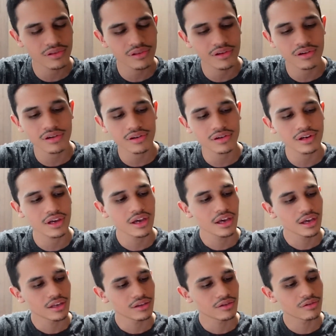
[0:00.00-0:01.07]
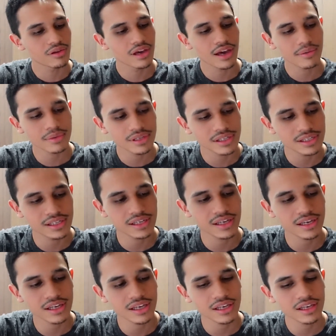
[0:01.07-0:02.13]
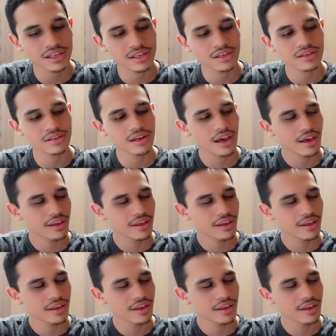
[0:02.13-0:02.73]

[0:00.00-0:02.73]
Lord. You got me saying